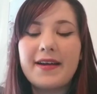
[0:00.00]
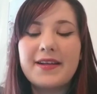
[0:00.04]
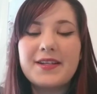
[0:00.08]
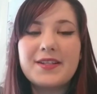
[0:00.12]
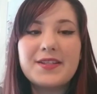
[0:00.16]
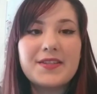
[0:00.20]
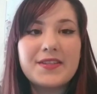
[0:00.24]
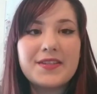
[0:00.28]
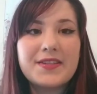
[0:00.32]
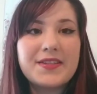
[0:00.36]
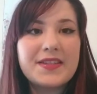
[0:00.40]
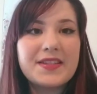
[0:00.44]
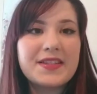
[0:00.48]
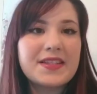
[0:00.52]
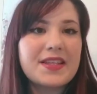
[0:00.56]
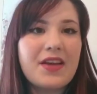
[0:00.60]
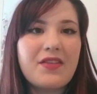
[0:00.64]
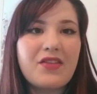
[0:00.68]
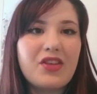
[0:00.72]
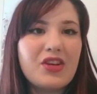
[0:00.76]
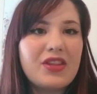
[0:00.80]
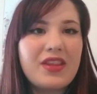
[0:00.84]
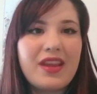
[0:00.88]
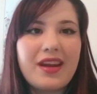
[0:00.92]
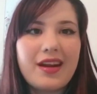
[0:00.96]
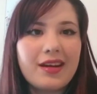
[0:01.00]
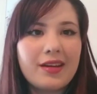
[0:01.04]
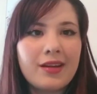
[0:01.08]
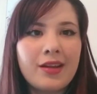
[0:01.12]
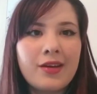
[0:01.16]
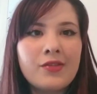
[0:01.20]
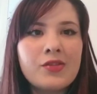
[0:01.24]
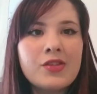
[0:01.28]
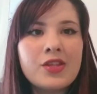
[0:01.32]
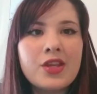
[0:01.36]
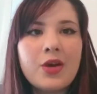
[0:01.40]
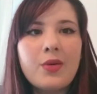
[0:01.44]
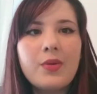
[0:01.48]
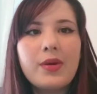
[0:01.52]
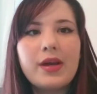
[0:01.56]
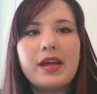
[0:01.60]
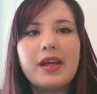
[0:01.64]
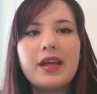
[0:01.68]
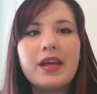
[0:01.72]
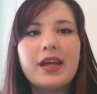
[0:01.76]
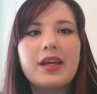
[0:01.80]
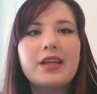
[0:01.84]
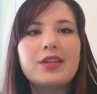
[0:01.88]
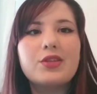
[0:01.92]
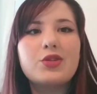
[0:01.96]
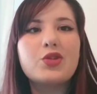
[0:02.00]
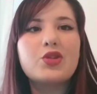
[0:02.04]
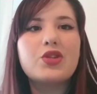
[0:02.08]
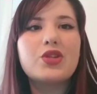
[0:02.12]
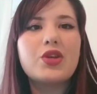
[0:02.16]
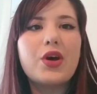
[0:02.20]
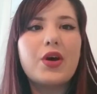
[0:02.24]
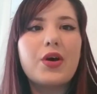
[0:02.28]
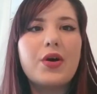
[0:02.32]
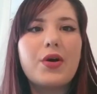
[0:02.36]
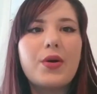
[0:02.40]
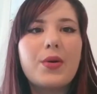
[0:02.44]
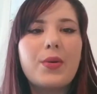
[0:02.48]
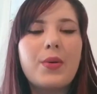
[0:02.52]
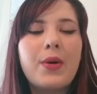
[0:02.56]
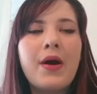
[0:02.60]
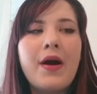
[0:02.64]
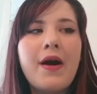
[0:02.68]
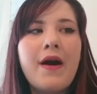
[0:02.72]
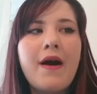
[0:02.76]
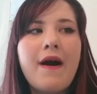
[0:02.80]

just discovered that I love sewing, and so